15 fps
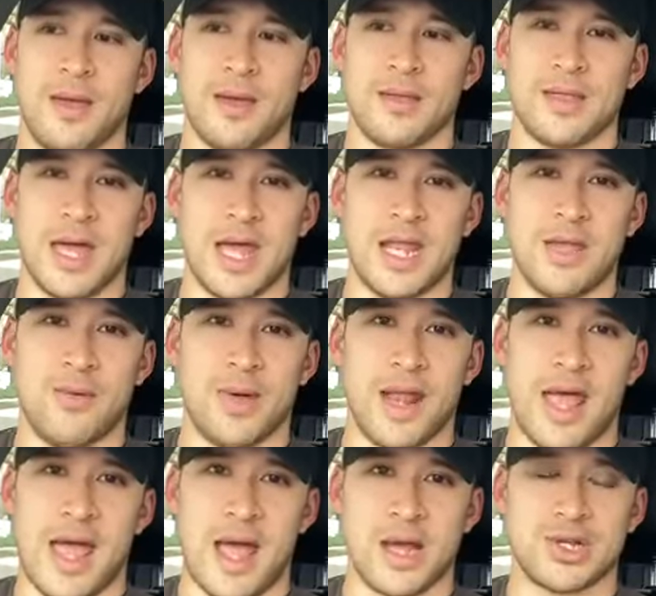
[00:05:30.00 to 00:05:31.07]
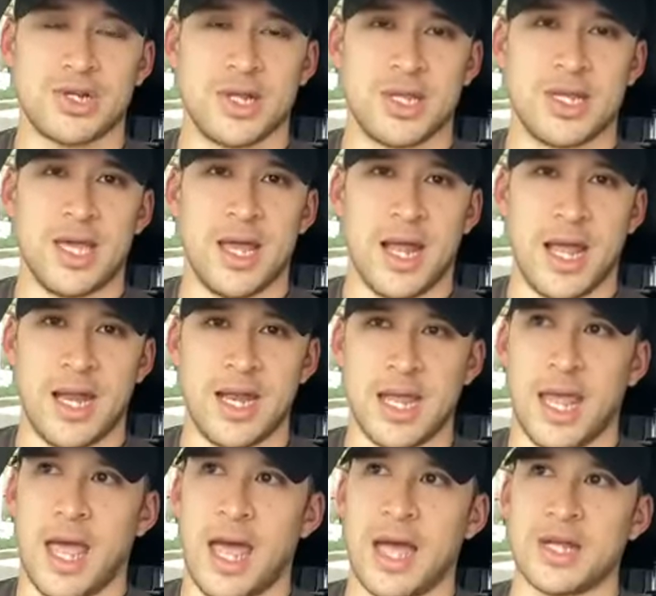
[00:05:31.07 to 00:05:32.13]
that he would actually get any
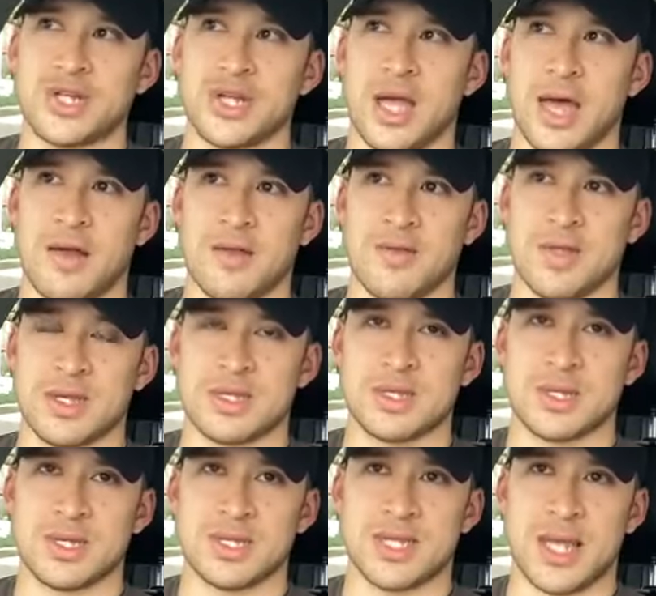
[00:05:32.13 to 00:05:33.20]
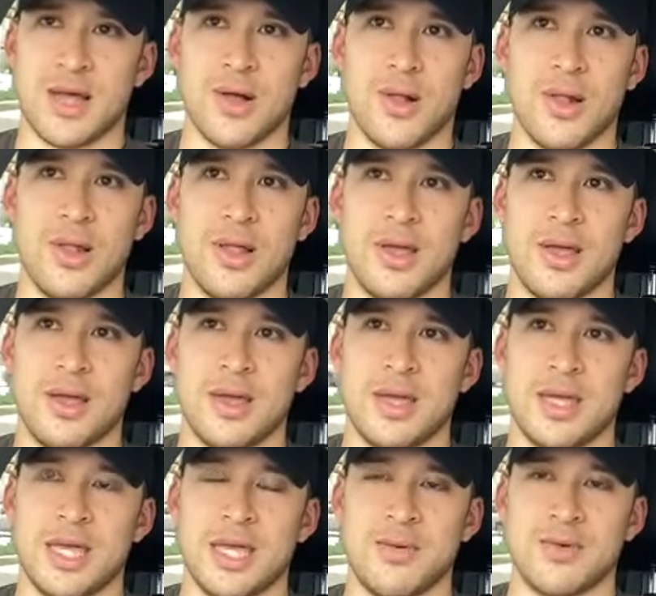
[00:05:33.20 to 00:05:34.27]
cash out of this sale.
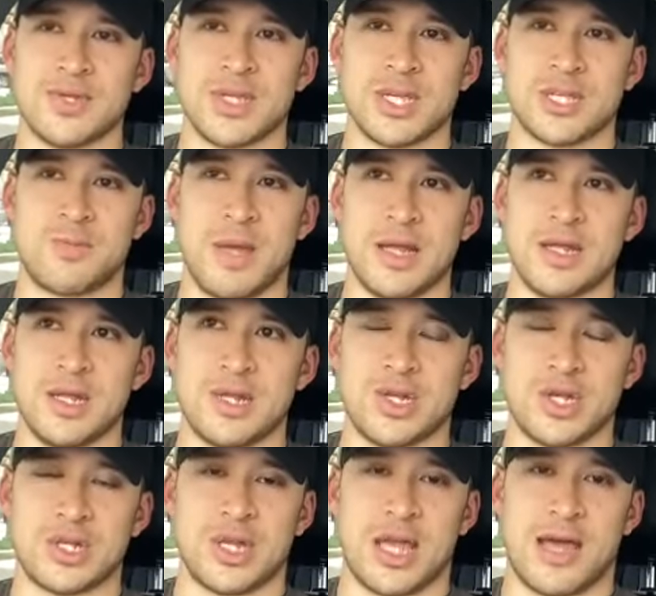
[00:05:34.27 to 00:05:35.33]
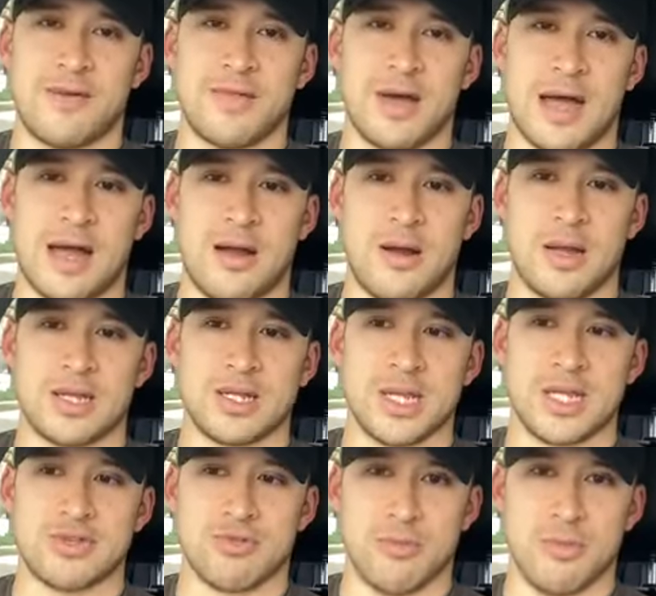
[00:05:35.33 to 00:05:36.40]
He was expecting just to have the IRS
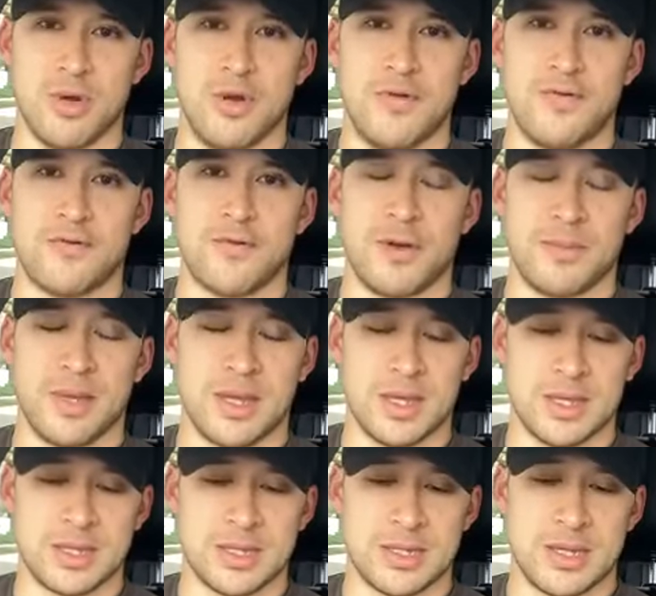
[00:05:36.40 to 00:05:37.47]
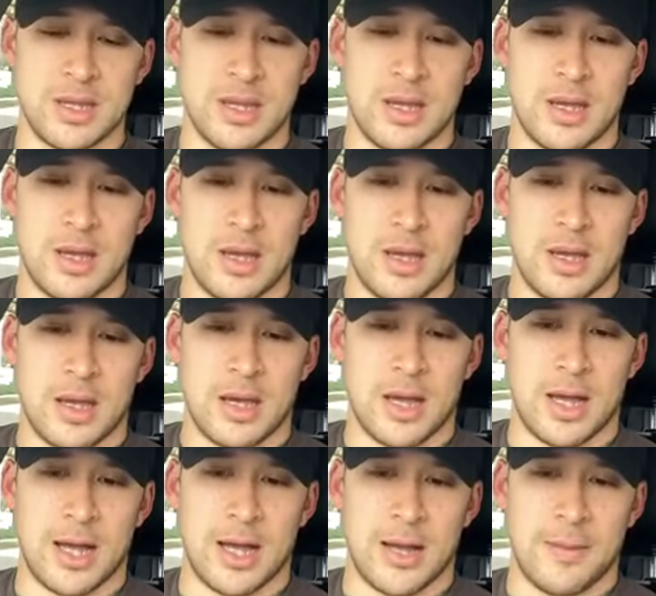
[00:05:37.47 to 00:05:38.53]
liens removed from his
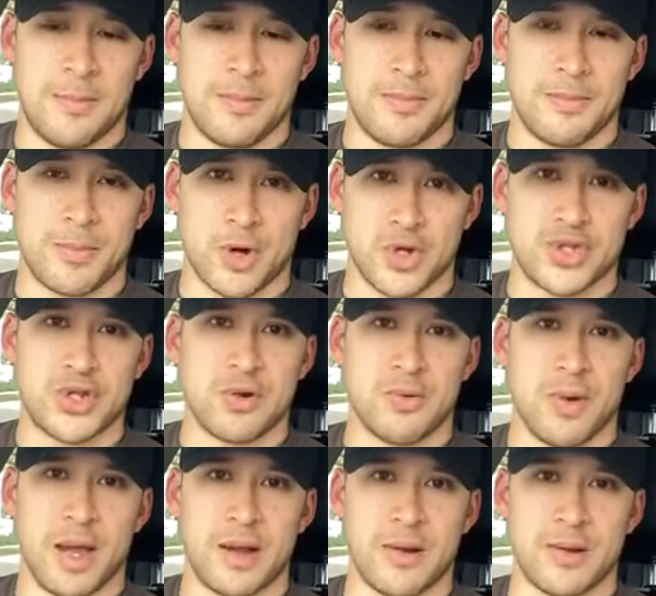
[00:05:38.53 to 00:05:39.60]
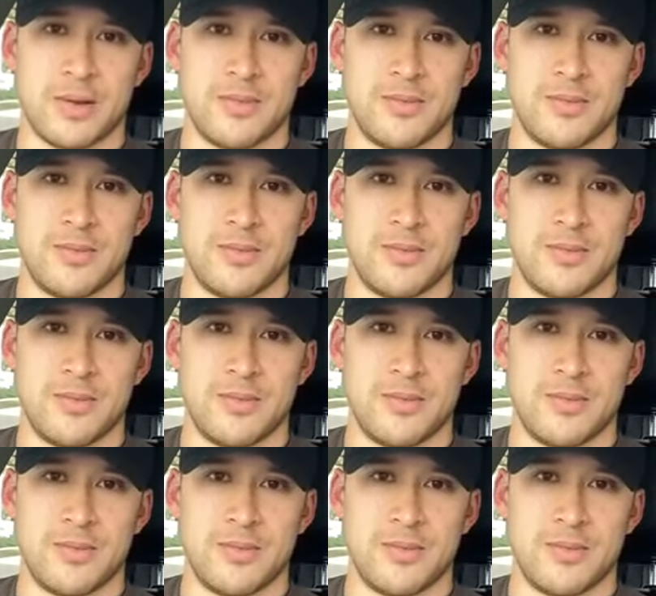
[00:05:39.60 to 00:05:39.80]
personal record